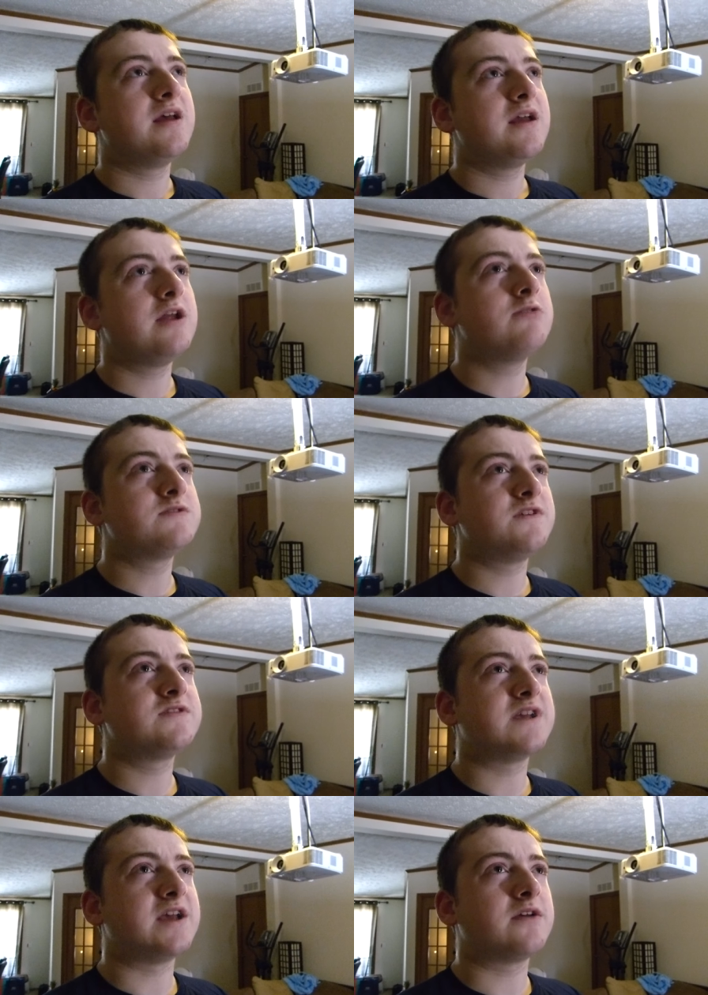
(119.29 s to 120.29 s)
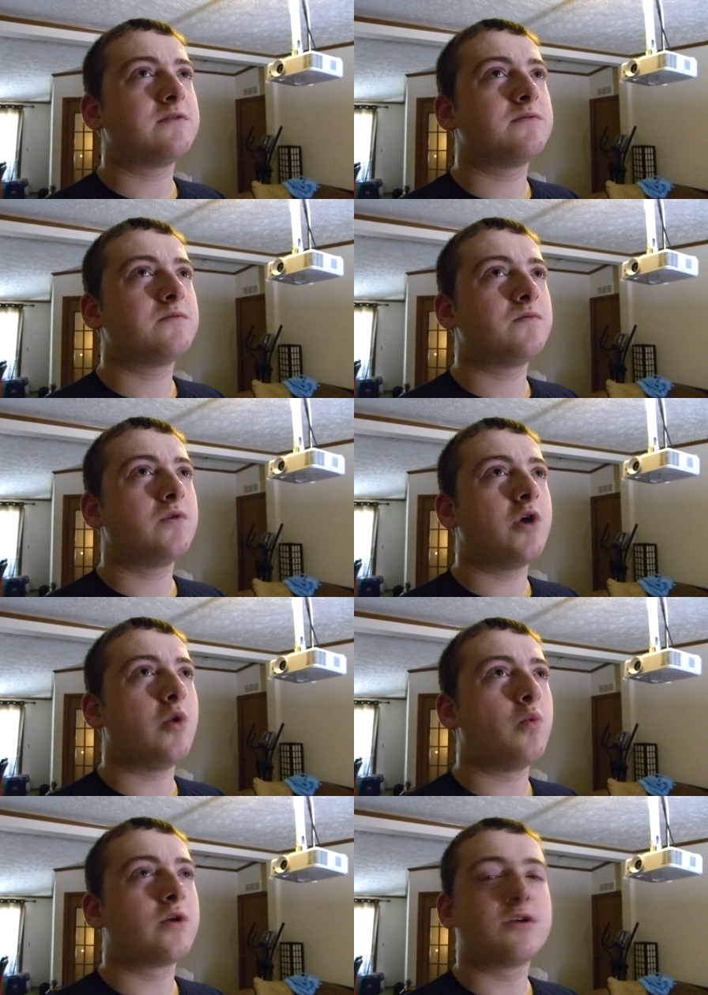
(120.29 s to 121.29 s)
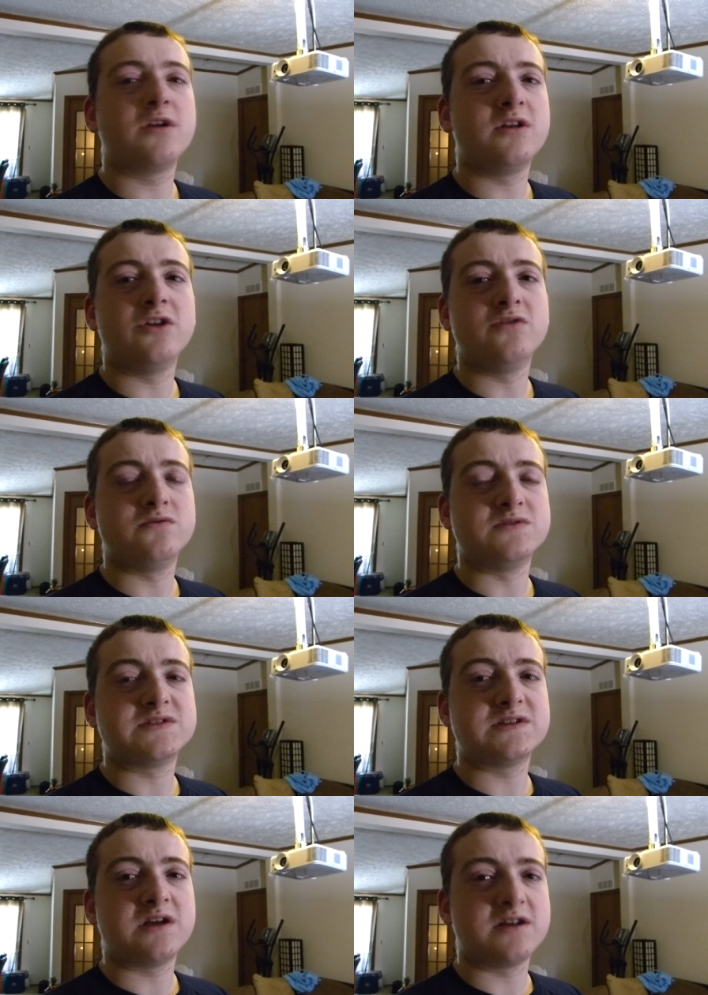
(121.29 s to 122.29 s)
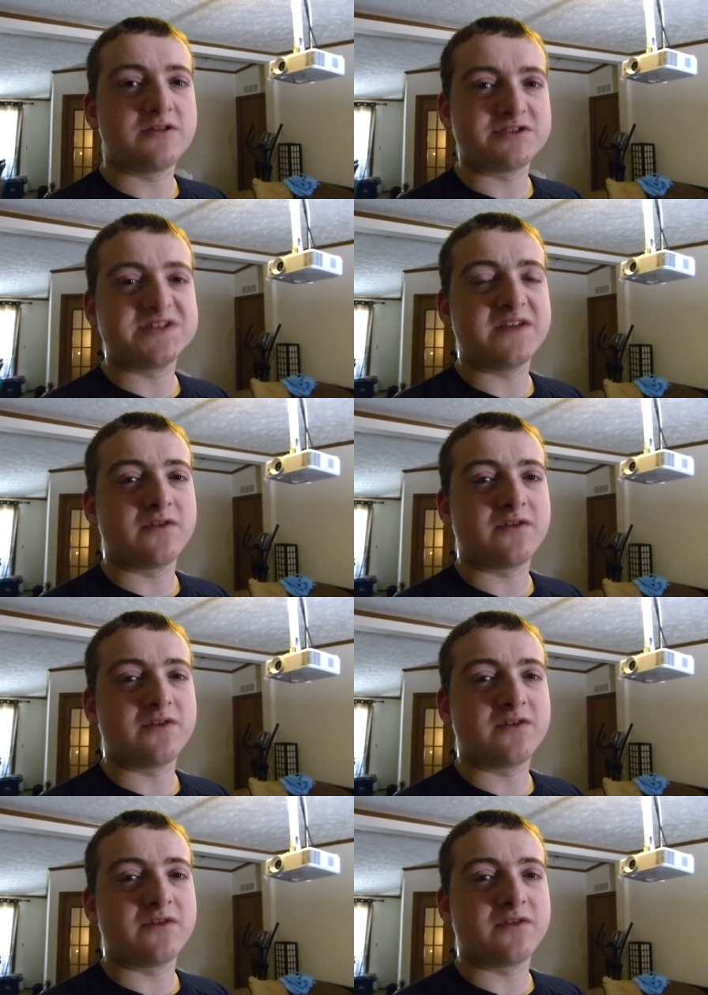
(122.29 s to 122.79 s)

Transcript: it almost feels like we're gonna lose another Steve